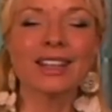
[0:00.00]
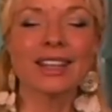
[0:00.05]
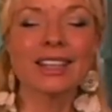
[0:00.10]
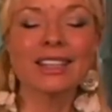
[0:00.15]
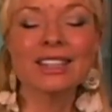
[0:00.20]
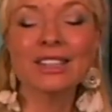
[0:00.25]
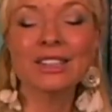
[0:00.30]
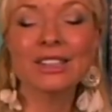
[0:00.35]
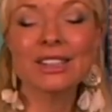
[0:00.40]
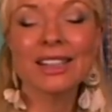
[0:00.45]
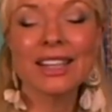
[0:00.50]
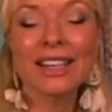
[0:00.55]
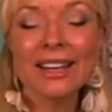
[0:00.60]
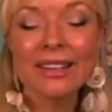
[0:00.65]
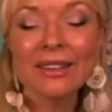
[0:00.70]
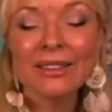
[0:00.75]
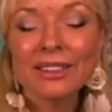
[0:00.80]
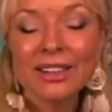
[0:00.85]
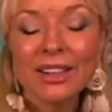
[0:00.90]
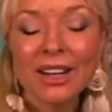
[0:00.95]
And you
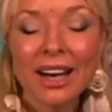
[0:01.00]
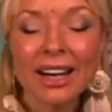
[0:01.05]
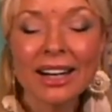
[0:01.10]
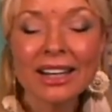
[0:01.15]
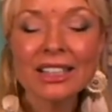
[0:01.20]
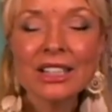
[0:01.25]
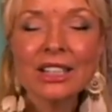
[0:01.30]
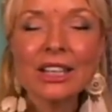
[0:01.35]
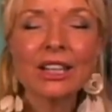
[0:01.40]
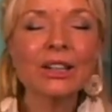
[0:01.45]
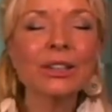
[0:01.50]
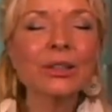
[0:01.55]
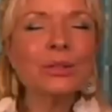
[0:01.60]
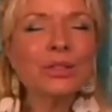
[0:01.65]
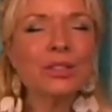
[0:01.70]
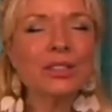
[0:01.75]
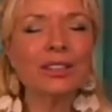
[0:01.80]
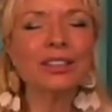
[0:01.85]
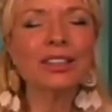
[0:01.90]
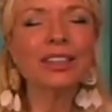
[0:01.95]
stay with your eyes
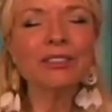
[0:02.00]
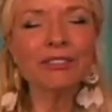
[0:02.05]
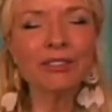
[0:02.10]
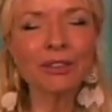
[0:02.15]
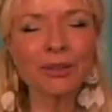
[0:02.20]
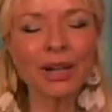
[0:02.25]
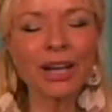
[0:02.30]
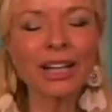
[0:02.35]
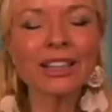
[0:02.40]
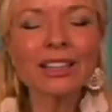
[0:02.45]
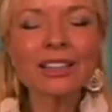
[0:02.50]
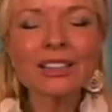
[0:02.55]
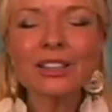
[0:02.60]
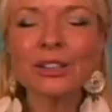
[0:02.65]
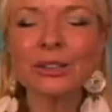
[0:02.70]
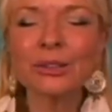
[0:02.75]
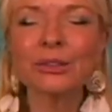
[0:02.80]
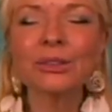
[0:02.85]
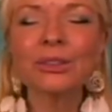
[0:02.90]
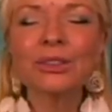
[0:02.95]
closed and give
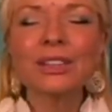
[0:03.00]
gratitude